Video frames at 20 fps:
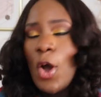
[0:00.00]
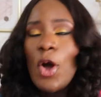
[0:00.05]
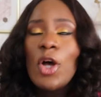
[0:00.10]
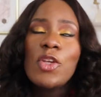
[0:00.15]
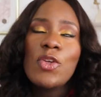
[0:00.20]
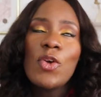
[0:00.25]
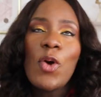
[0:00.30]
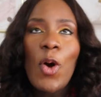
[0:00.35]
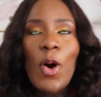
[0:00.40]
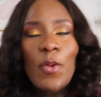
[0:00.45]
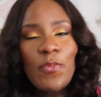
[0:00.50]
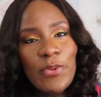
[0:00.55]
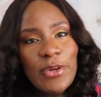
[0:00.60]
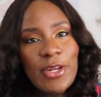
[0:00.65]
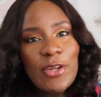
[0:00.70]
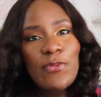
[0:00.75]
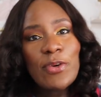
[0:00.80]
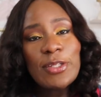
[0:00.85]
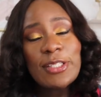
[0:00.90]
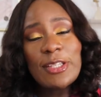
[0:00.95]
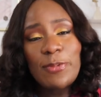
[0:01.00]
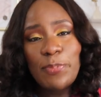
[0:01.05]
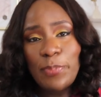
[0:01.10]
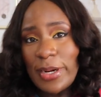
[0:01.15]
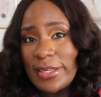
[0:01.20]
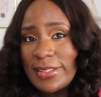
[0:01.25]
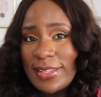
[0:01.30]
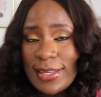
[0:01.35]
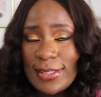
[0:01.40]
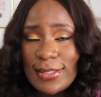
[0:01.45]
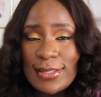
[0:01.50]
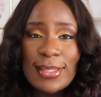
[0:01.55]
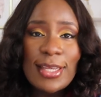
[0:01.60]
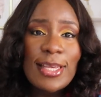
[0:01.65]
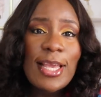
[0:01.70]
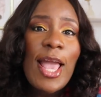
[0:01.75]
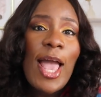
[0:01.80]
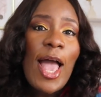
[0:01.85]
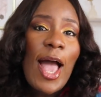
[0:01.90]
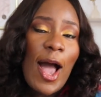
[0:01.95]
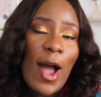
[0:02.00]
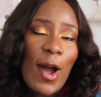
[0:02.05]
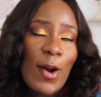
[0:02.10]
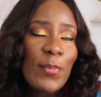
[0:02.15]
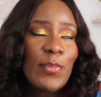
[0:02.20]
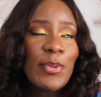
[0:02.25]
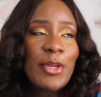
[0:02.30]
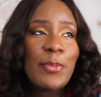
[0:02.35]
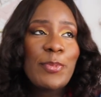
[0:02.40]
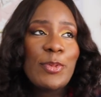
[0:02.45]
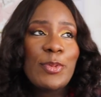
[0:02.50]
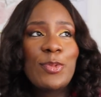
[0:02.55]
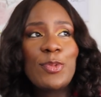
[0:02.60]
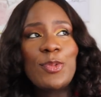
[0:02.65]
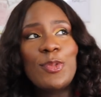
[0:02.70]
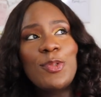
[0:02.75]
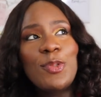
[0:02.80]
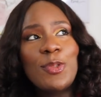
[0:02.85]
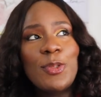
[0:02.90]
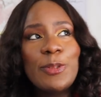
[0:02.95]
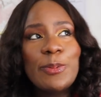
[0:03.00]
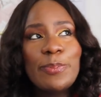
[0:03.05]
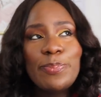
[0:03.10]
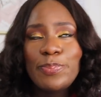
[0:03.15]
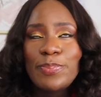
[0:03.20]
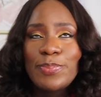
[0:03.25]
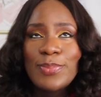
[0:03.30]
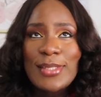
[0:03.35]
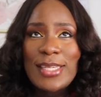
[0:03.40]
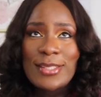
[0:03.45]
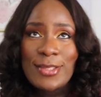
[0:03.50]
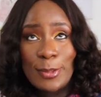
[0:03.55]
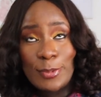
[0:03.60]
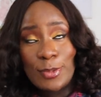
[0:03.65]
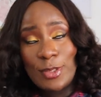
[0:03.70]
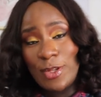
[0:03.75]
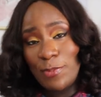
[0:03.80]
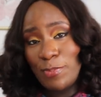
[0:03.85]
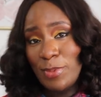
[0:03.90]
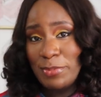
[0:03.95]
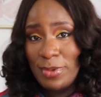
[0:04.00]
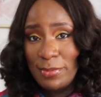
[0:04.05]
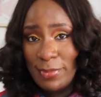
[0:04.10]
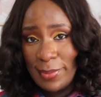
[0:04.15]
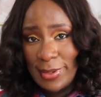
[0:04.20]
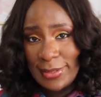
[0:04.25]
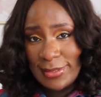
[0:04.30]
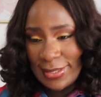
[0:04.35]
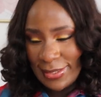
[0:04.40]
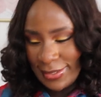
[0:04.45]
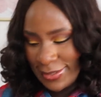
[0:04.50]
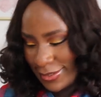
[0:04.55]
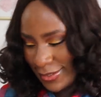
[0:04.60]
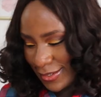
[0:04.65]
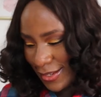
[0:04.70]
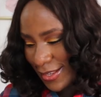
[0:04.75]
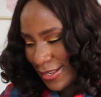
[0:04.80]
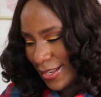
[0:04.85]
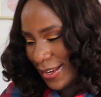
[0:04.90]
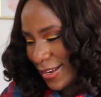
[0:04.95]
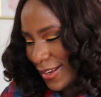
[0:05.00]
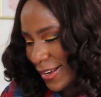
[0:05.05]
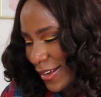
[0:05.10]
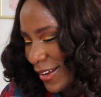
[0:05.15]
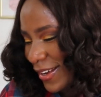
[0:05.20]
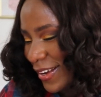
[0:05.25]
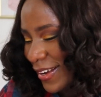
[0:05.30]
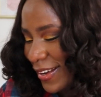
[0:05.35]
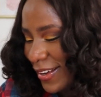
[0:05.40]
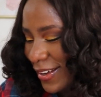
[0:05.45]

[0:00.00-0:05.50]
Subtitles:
So hopefully for this pregnancy, I'll be able to do some sort of baby mama dance, okay?